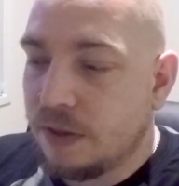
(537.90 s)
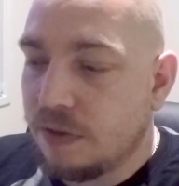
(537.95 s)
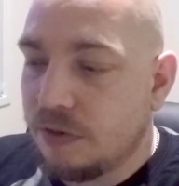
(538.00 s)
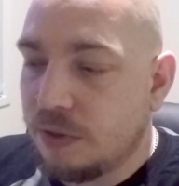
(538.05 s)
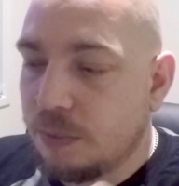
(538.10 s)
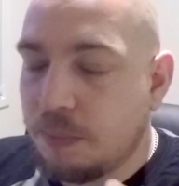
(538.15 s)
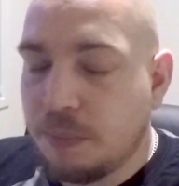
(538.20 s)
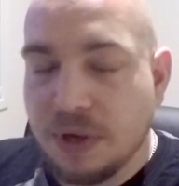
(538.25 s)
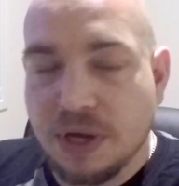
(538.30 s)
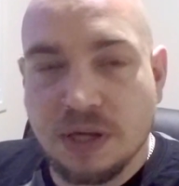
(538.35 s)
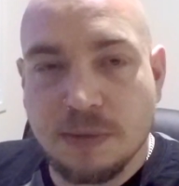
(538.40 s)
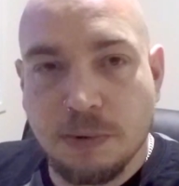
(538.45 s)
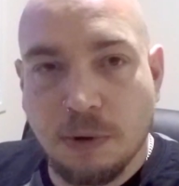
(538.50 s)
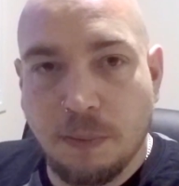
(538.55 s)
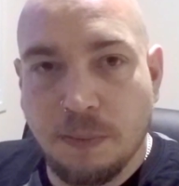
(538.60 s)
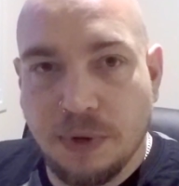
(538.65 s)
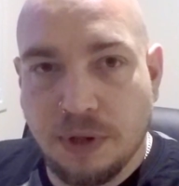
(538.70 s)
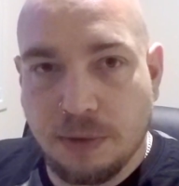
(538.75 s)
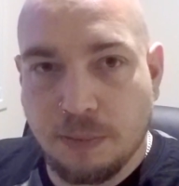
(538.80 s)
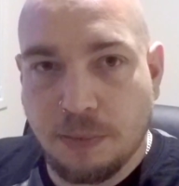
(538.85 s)
The biggest
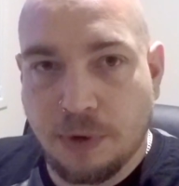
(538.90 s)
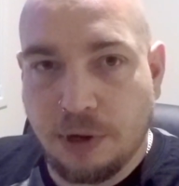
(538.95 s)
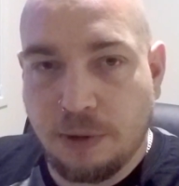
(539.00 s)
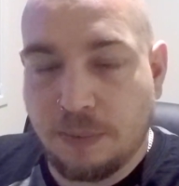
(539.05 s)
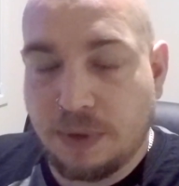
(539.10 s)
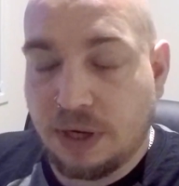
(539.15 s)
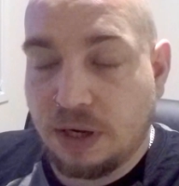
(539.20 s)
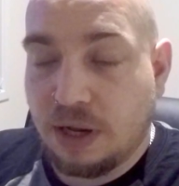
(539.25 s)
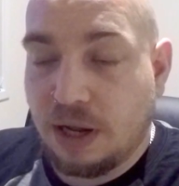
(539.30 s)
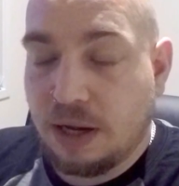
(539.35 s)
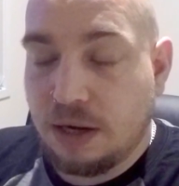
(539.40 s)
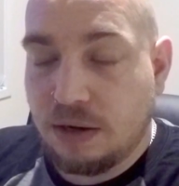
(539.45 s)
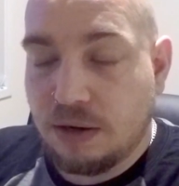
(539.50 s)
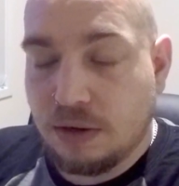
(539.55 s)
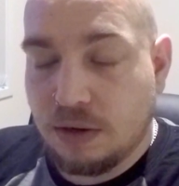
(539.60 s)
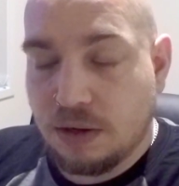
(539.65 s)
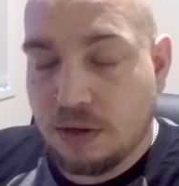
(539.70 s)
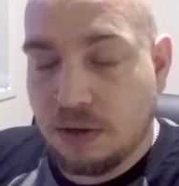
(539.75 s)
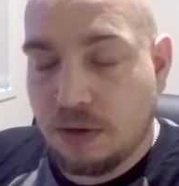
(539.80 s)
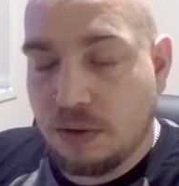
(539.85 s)
problem at the moment,
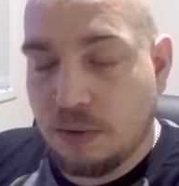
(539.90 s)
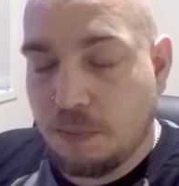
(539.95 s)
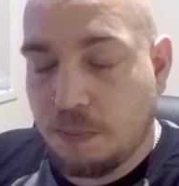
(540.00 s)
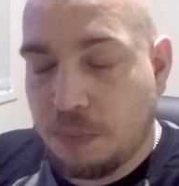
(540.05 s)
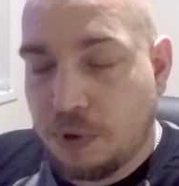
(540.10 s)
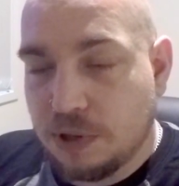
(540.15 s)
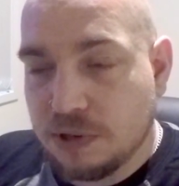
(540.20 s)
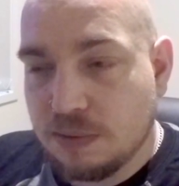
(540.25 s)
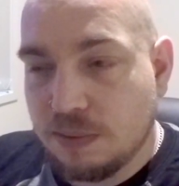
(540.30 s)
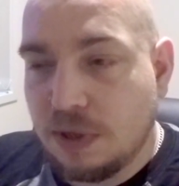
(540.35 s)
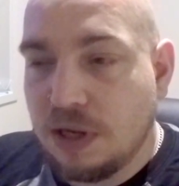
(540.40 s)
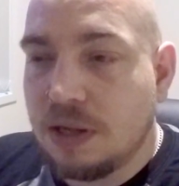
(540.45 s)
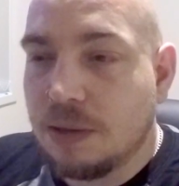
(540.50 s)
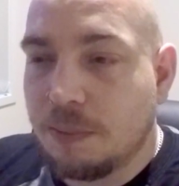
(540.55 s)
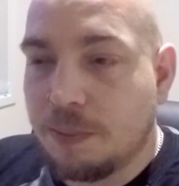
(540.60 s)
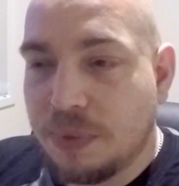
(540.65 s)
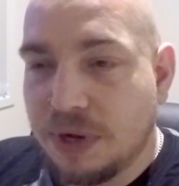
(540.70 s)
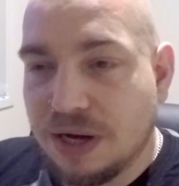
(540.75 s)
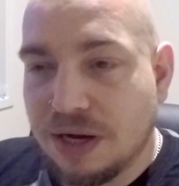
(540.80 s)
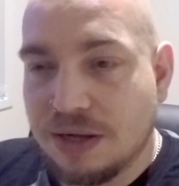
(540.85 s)
and possibly the
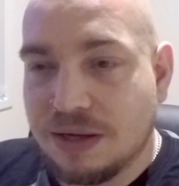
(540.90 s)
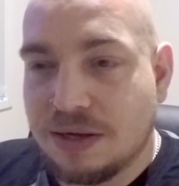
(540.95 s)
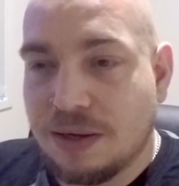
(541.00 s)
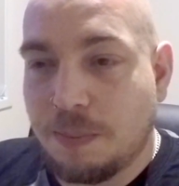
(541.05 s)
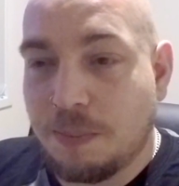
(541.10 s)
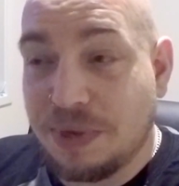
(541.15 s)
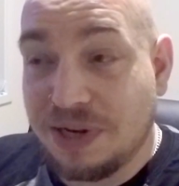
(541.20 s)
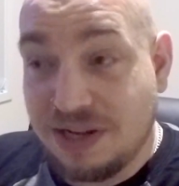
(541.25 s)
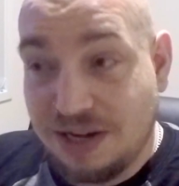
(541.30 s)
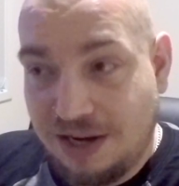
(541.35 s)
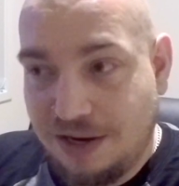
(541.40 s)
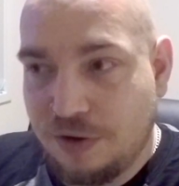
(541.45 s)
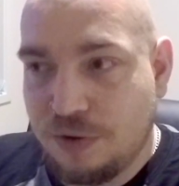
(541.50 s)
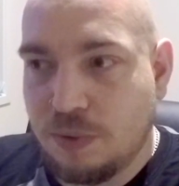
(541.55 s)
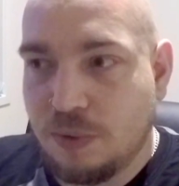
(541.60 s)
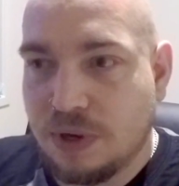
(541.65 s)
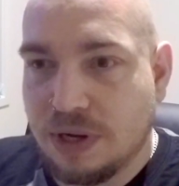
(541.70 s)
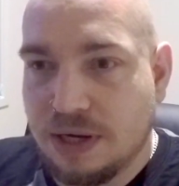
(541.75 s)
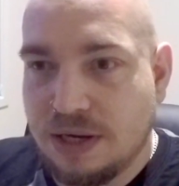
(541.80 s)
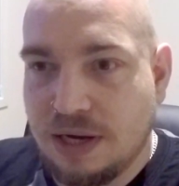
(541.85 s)
biggest
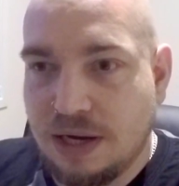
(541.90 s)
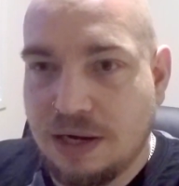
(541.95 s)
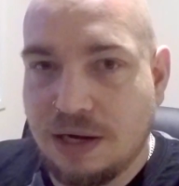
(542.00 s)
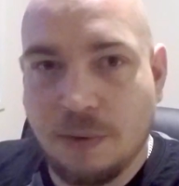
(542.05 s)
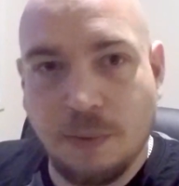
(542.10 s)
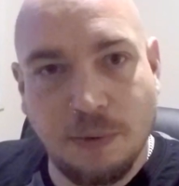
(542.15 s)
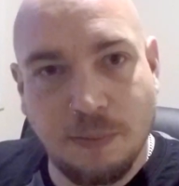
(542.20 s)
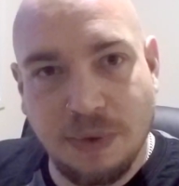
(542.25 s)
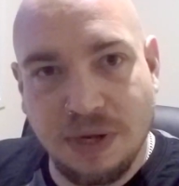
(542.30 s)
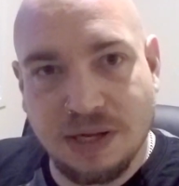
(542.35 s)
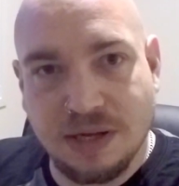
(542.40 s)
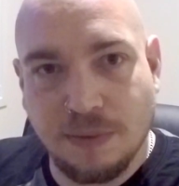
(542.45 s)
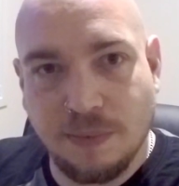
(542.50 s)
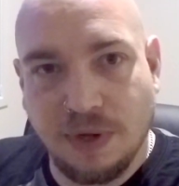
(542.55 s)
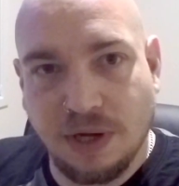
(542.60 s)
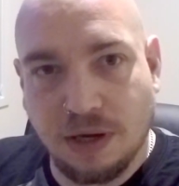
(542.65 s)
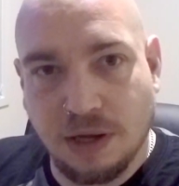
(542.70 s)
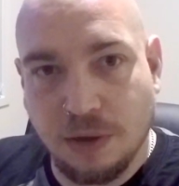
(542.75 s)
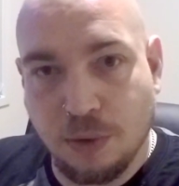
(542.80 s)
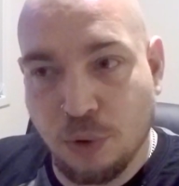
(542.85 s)
potential contender, would be
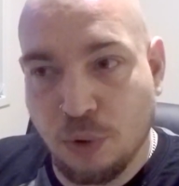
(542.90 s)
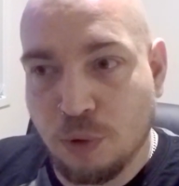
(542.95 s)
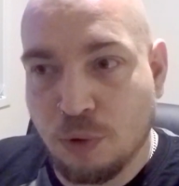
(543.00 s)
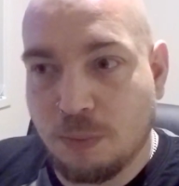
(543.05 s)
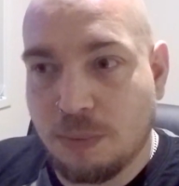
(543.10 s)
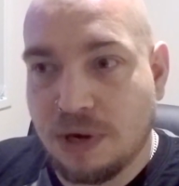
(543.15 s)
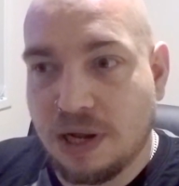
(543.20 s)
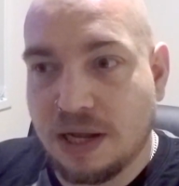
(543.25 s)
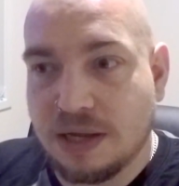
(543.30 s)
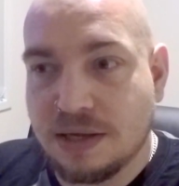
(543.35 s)
something like Google+.